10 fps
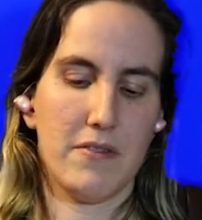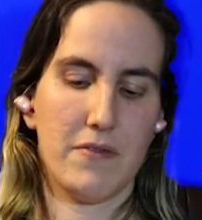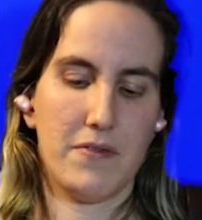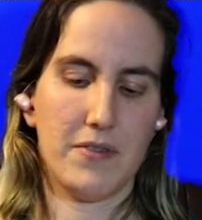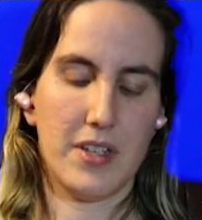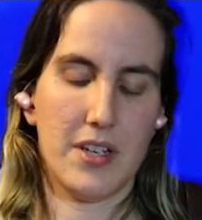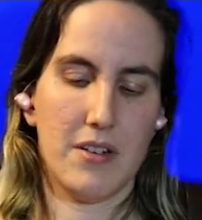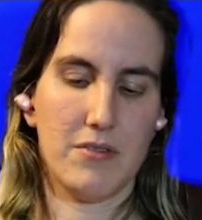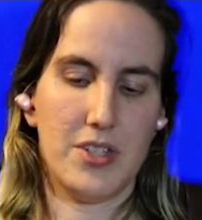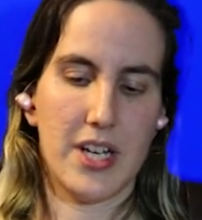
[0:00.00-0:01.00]

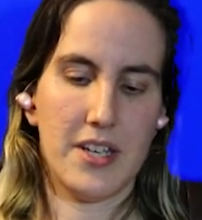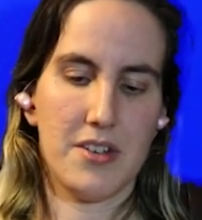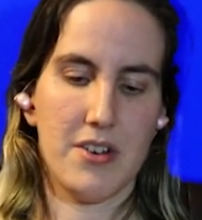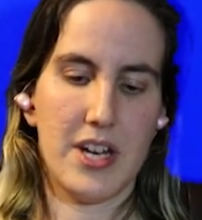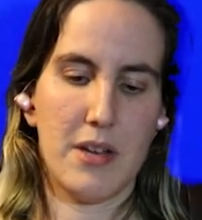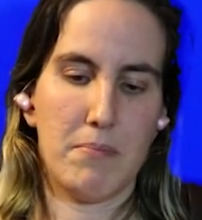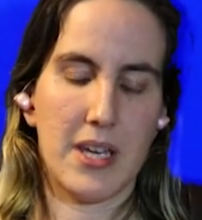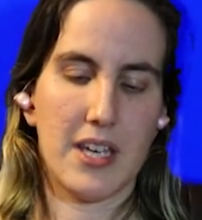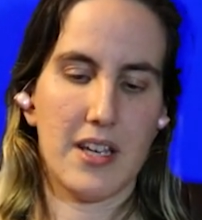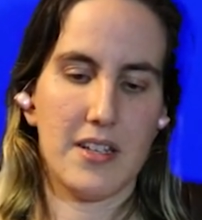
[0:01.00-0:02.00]
of, gender in it,
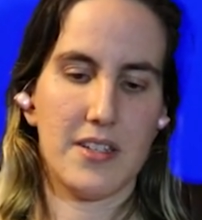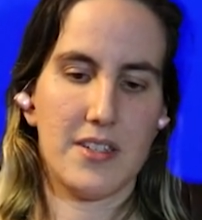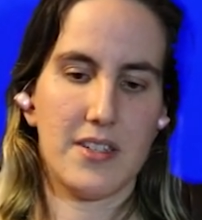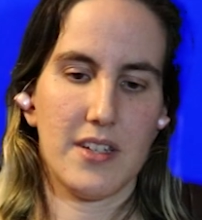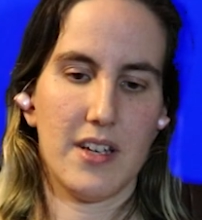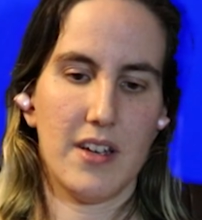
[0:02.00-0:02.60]
because